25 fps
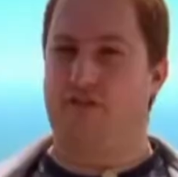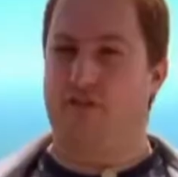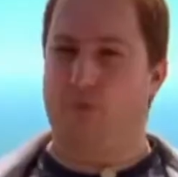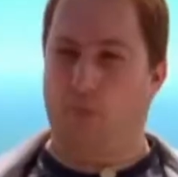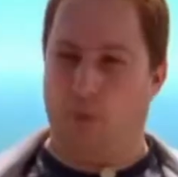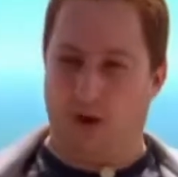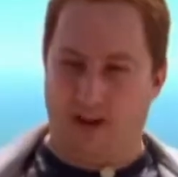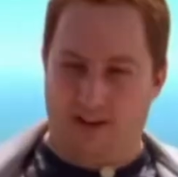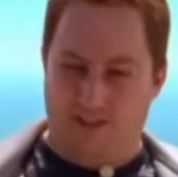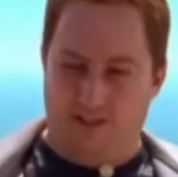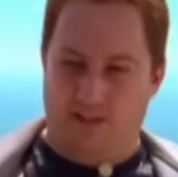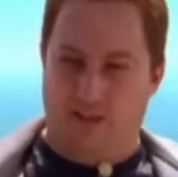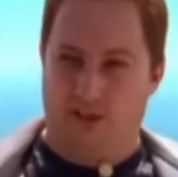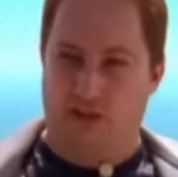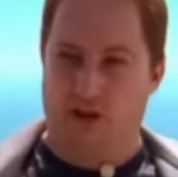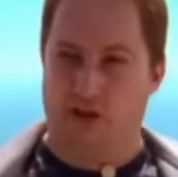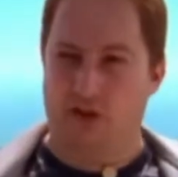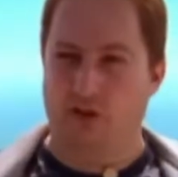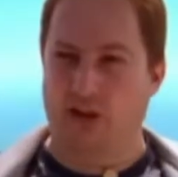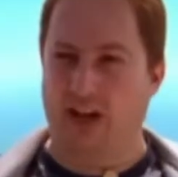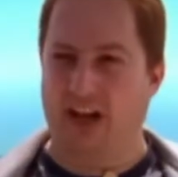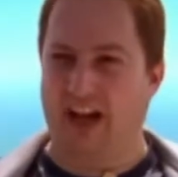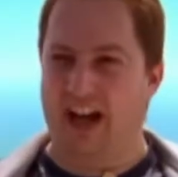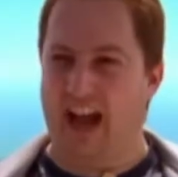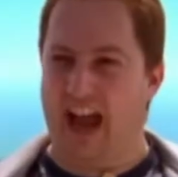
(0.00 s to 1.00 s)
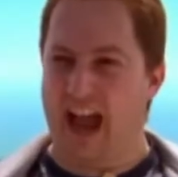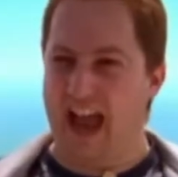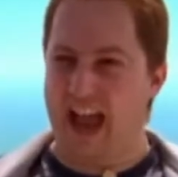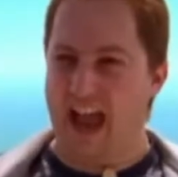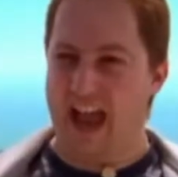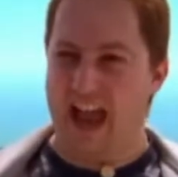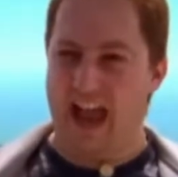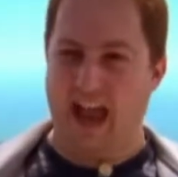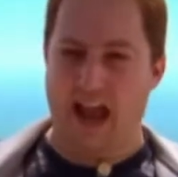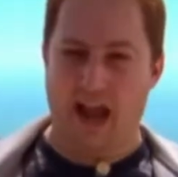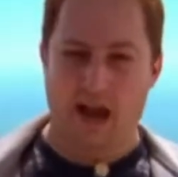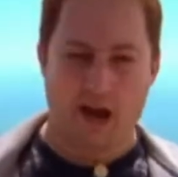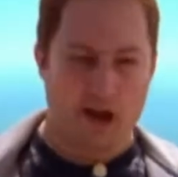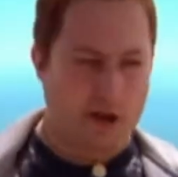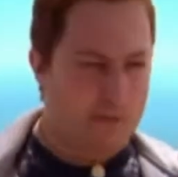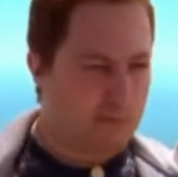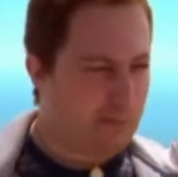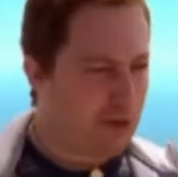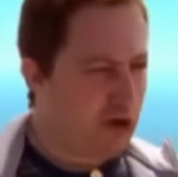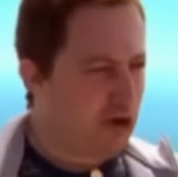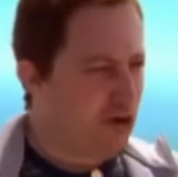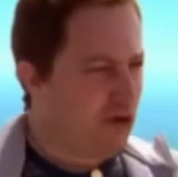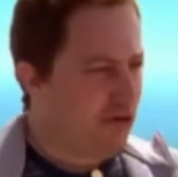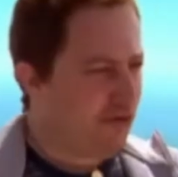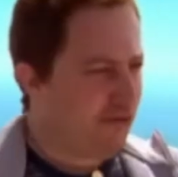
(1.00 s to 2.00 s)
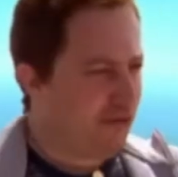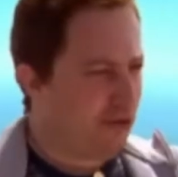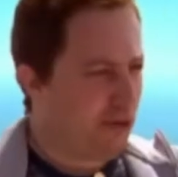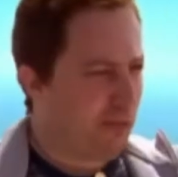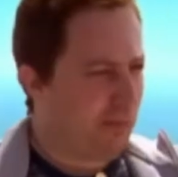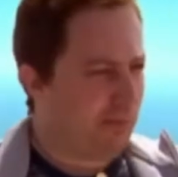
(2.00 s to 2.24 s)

wind through your hair, beautiful